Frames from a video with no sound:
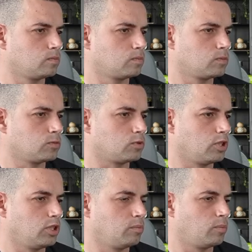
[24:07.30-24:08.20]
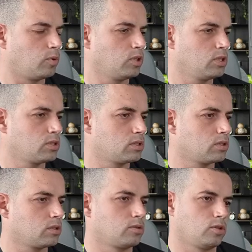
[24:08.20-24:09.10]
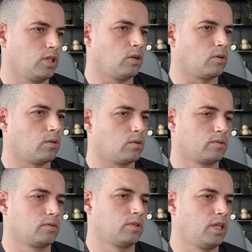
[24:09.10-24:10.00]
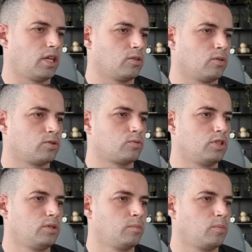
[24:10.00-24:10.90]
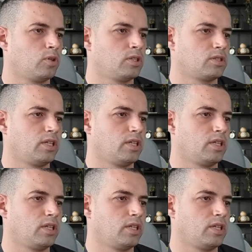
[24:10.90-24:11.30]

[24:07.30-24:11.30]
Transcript: redeem points. So they can also redeem points.